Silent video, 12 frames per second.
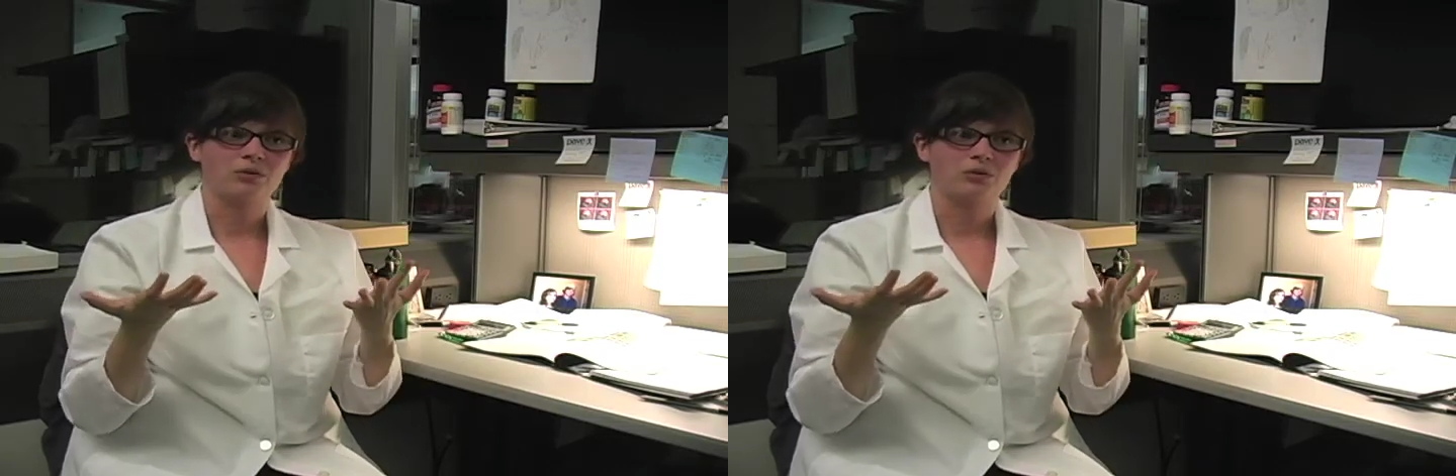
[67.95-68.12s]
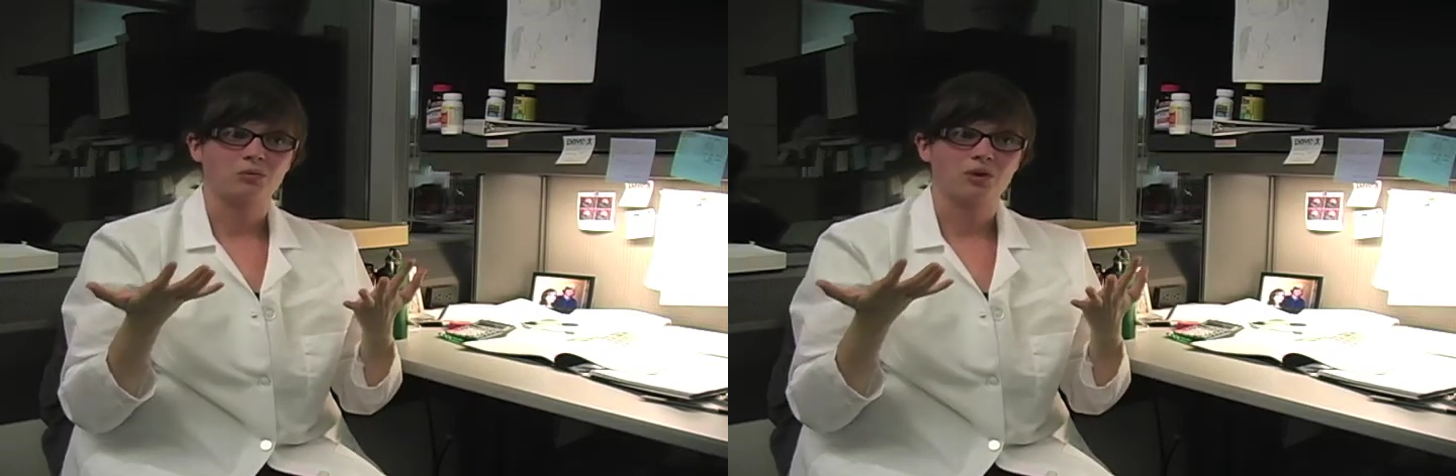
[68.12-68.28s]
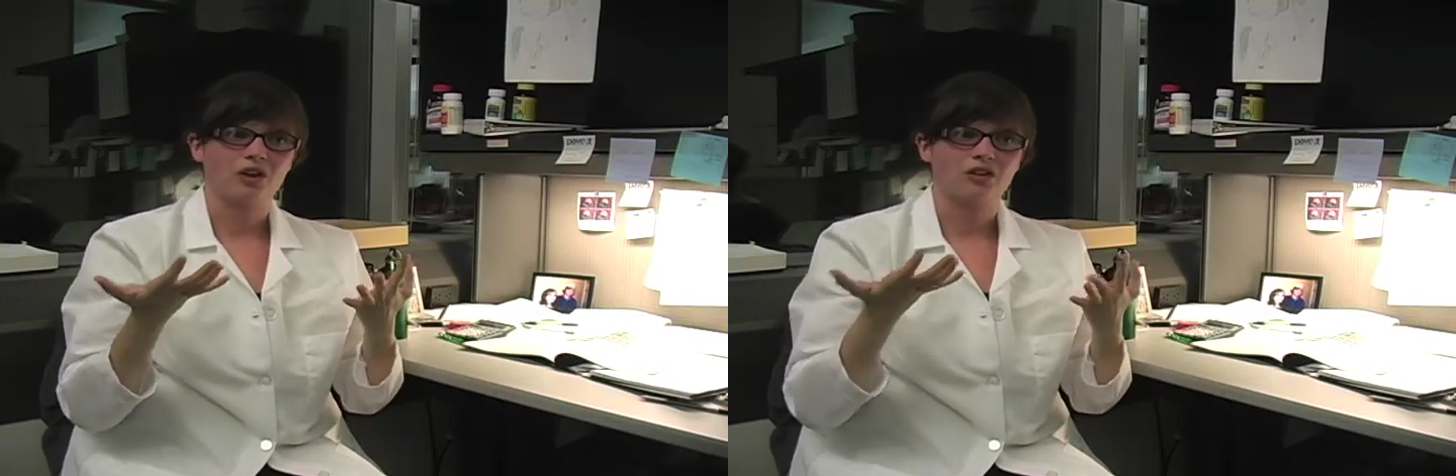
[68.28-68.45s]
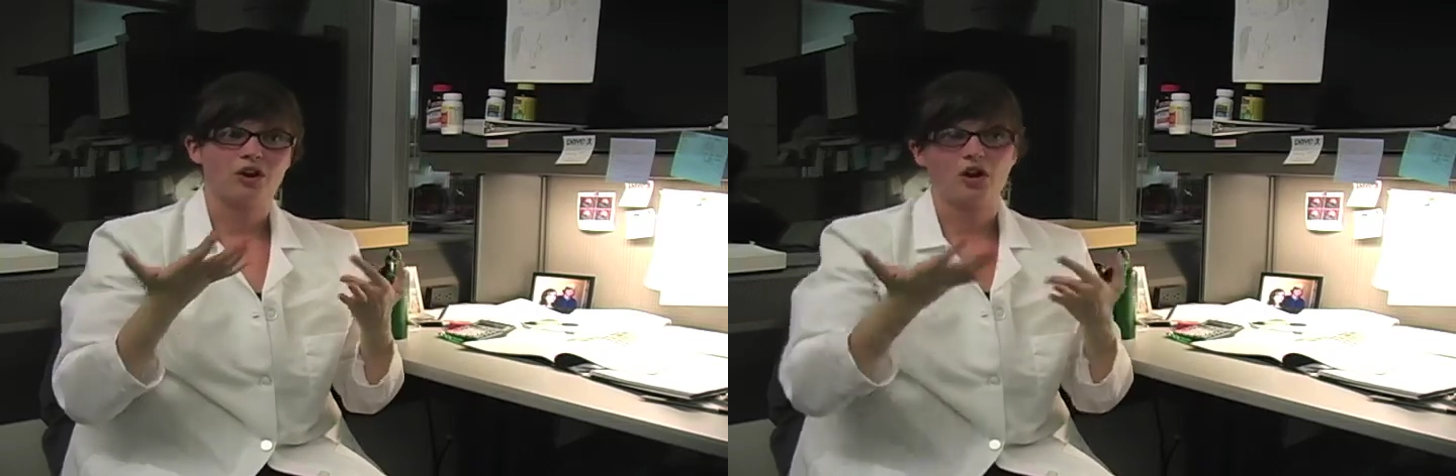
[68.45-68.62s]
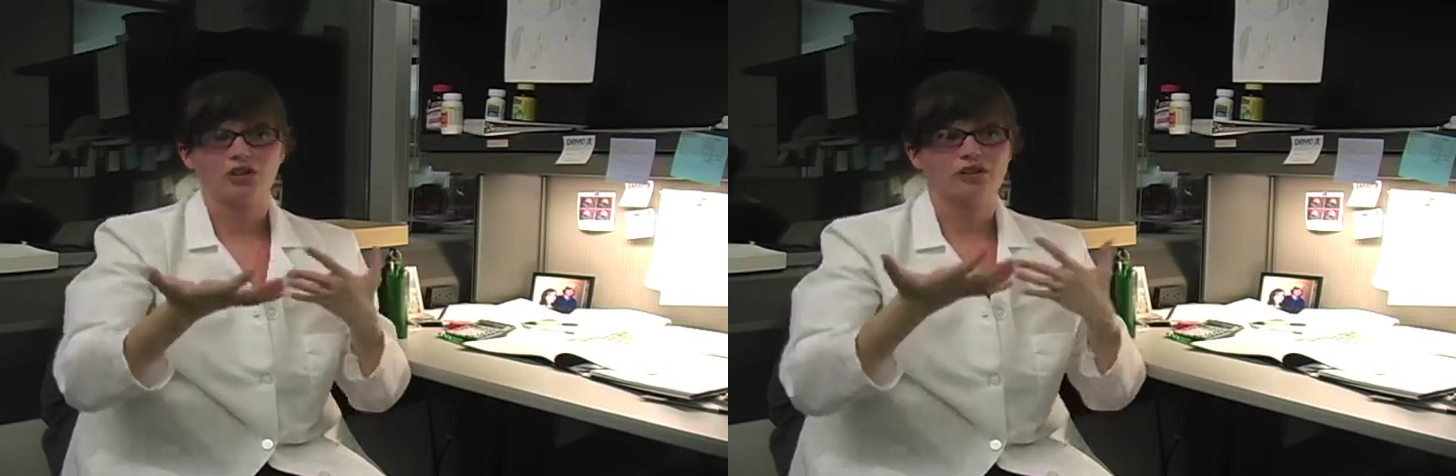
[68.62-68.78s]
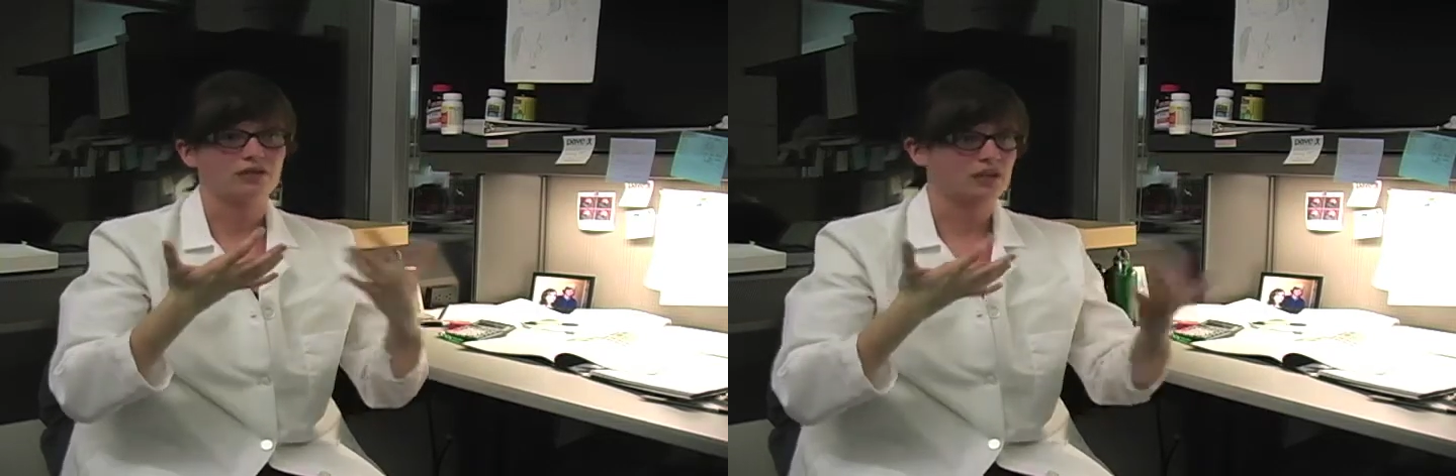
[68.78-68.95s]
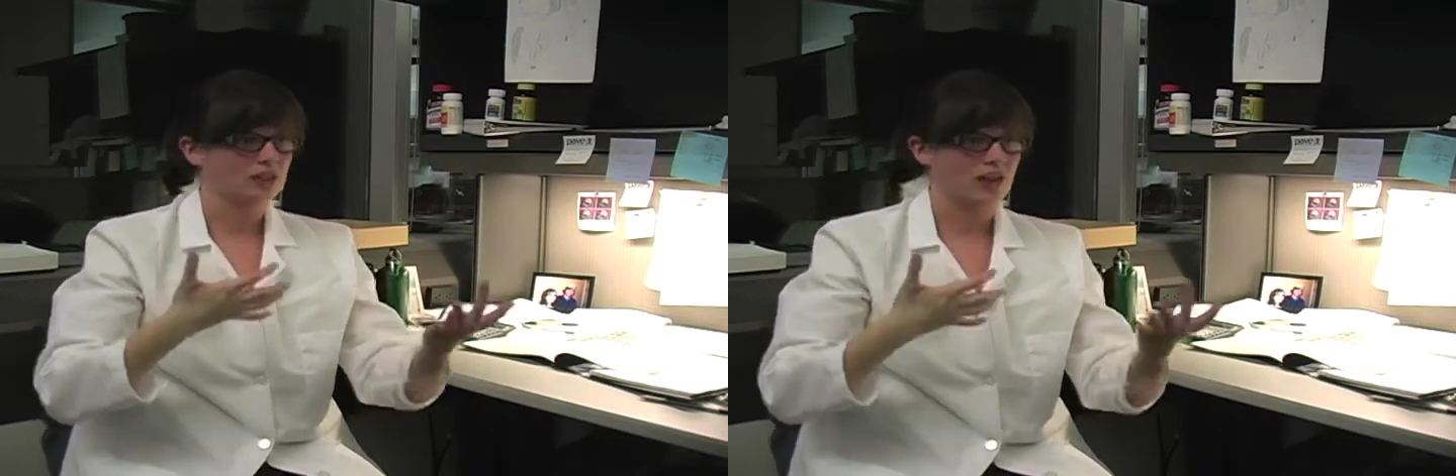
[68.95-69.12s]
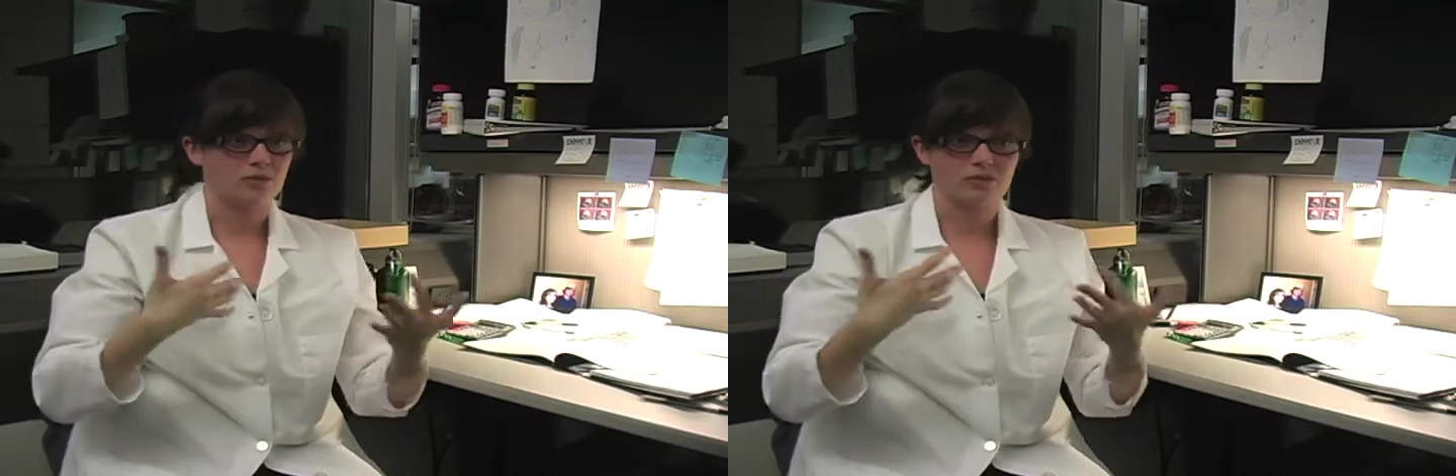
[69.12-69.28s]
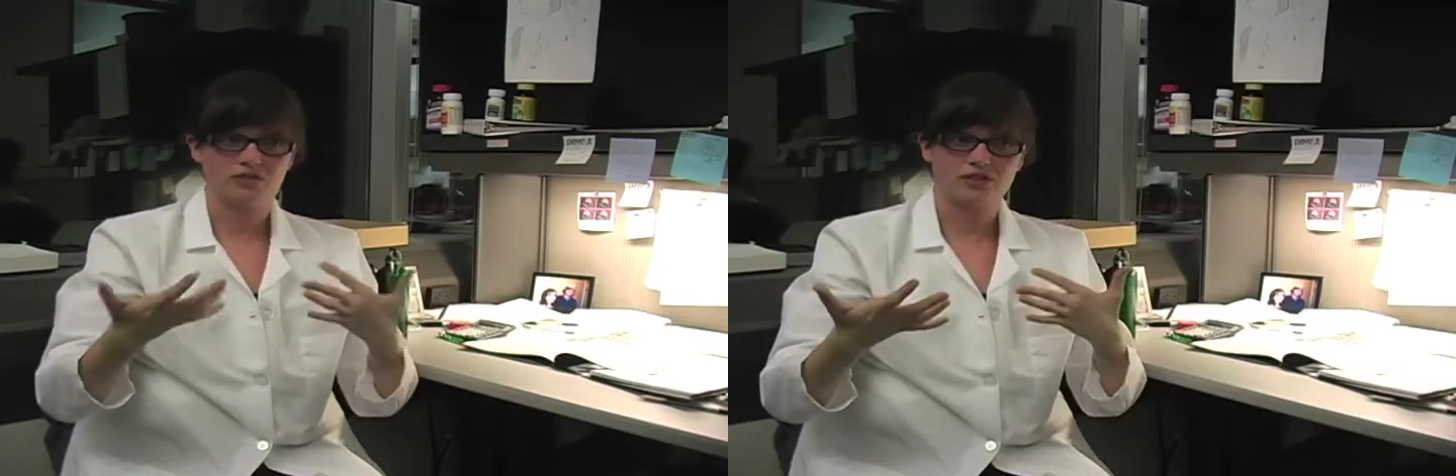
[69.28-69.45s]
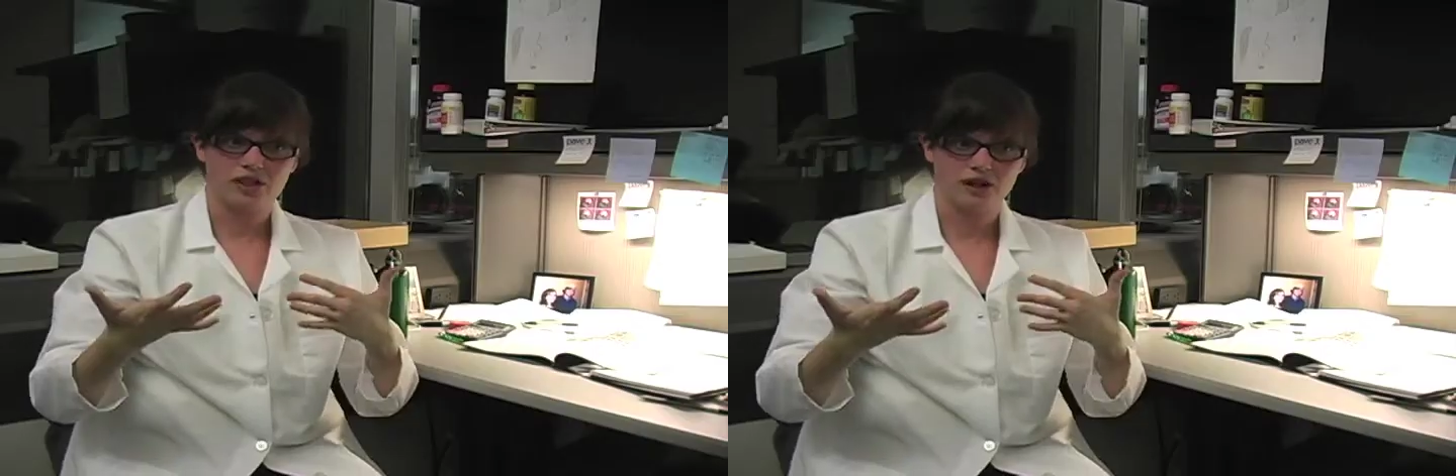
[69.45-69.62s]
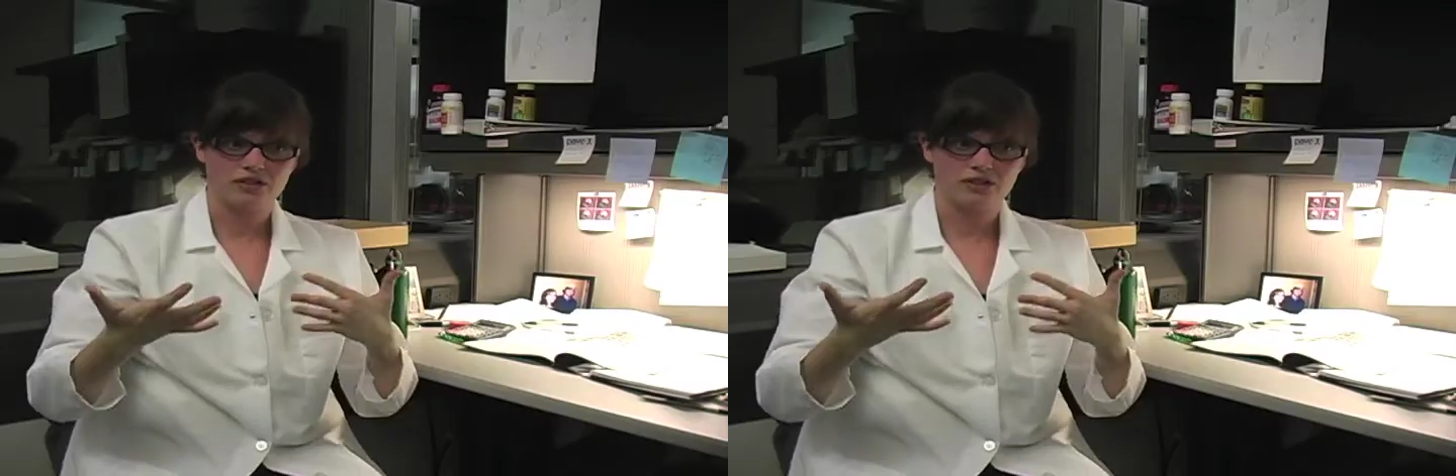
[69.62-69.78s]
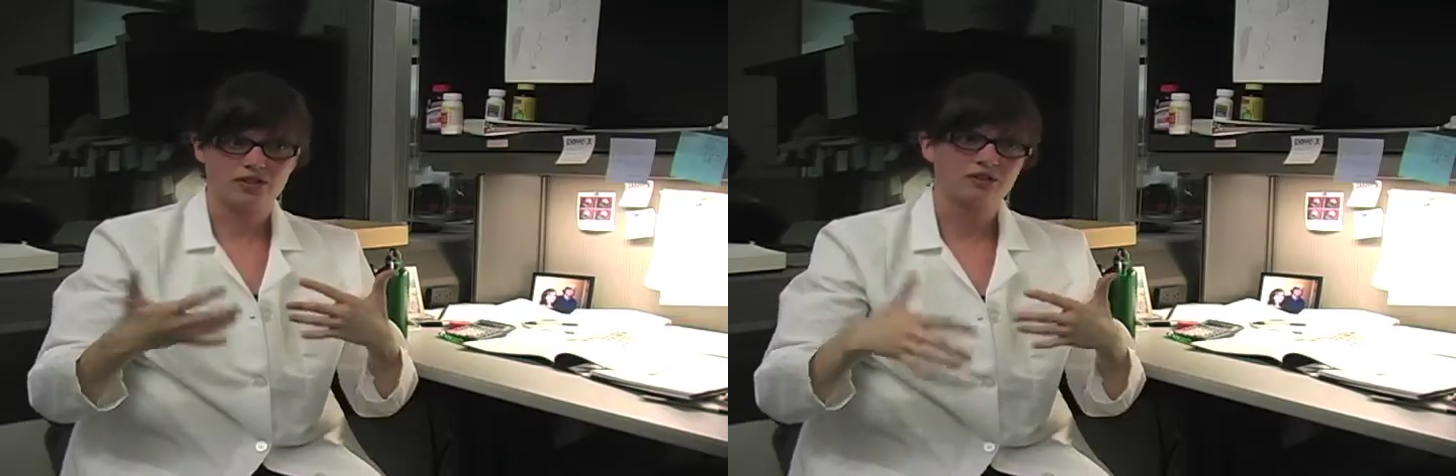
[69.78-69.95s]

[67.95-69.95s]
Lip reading: with all different types of cells,